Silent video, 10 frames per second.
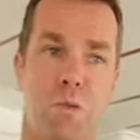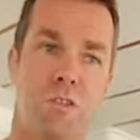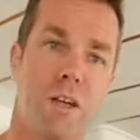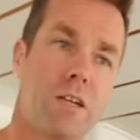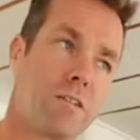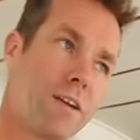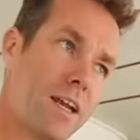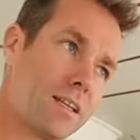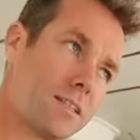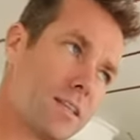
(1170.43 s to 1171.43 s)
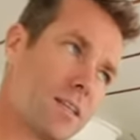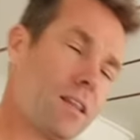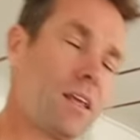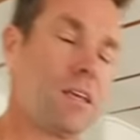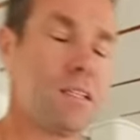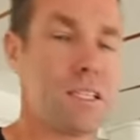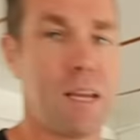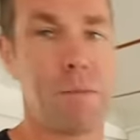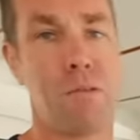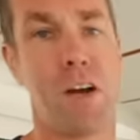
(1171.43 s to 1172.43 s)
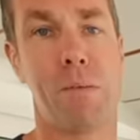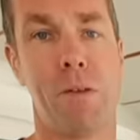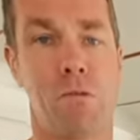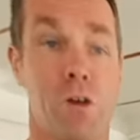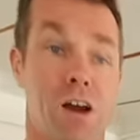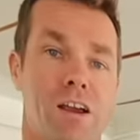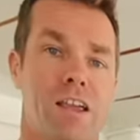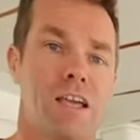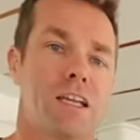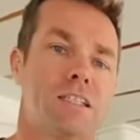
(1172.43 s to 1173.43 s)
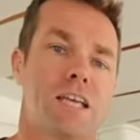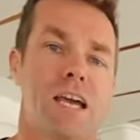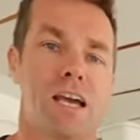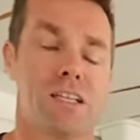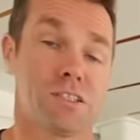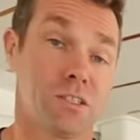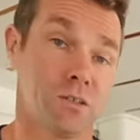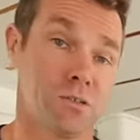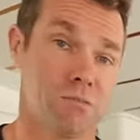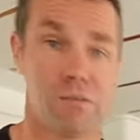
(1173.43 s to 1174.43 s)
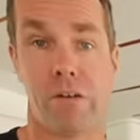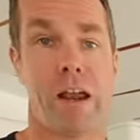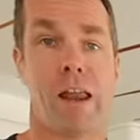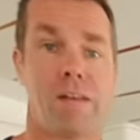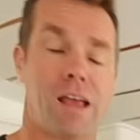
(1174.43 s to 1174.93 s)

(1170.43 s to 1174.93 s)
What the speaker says: We try to create the same environment for our kids as you create